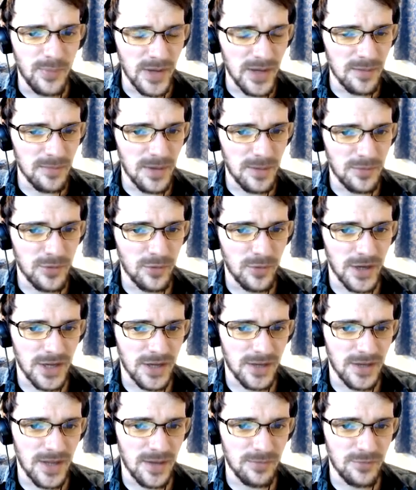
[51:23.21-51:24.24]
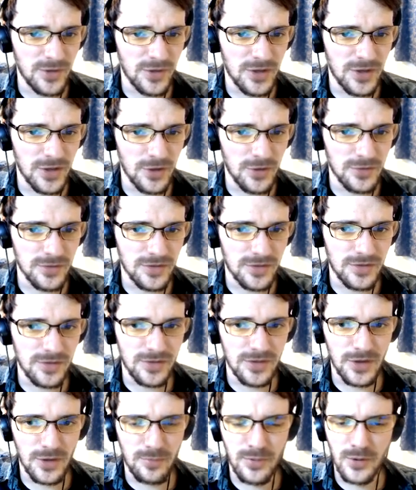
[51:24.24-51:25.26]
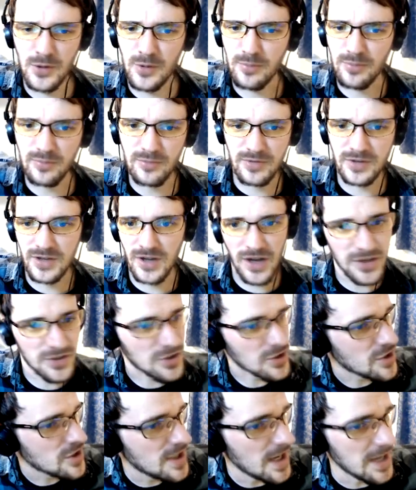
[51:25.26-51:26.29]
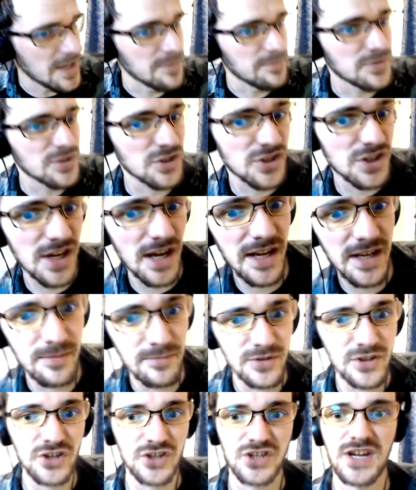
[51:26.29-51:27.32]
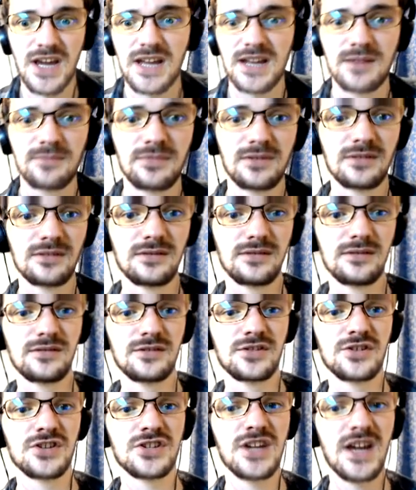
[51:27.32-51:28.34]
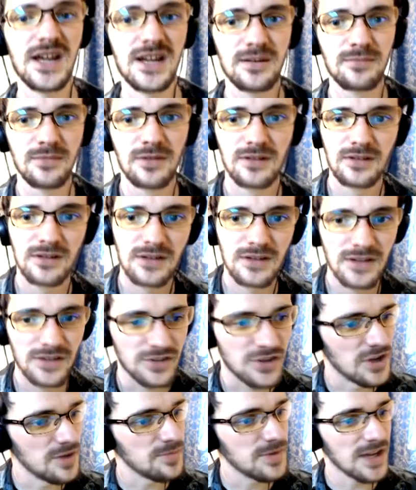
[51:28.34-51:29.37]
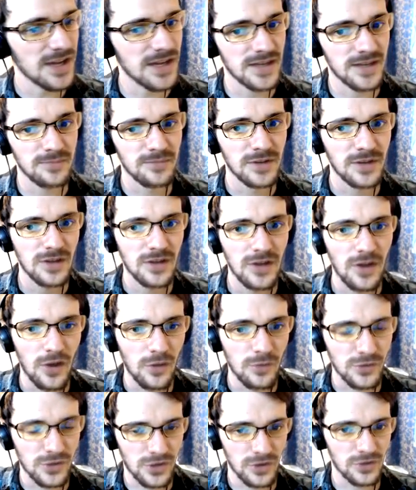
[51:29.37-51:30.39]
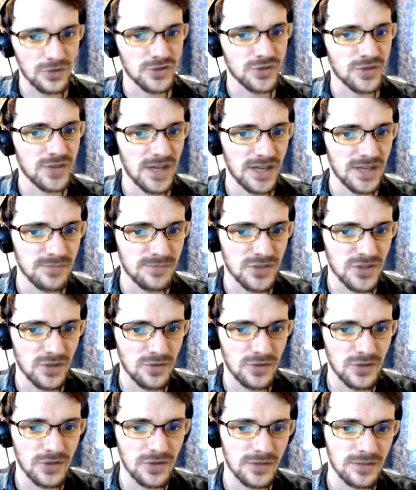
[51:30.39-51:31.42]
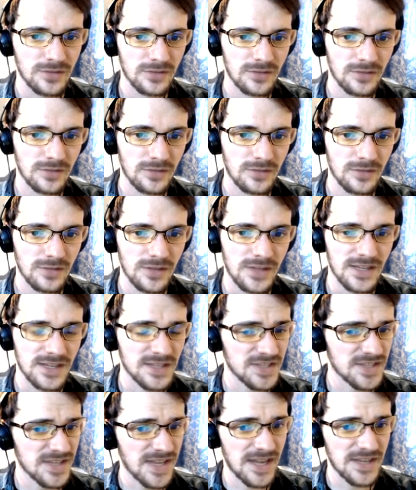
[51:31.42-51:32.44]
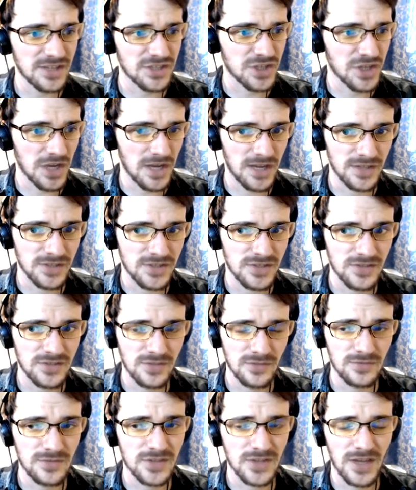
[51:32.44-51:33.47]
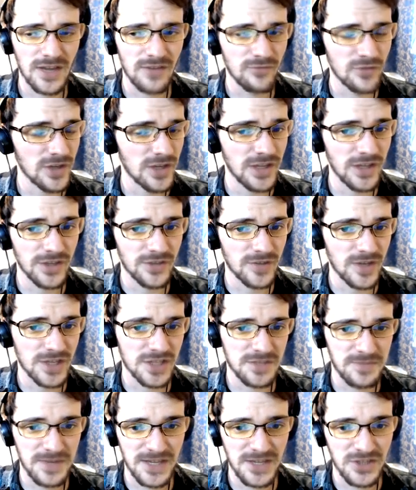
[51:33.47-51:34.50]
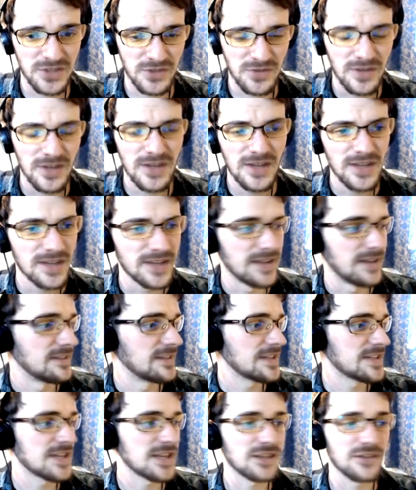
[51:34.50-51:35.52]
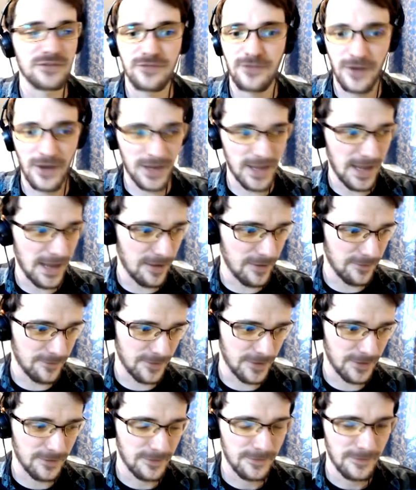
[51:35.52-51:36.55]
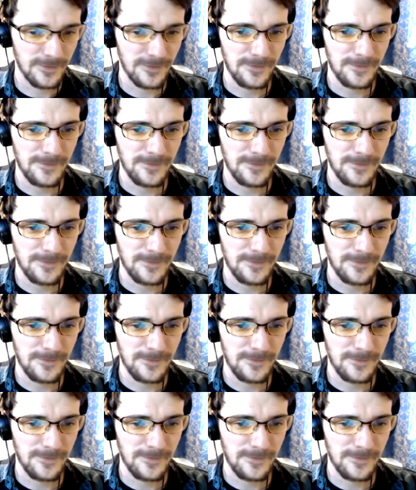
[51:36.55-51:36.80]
Beat him up quick, and then we can go. You can go poop. God, just get him. Just get him. Just get him. Just get him. Keep getting him. Oh God, you're getting him so good. You didn't stand a chance, Doots. I really underestimated you. Now let's get the fuck out of here.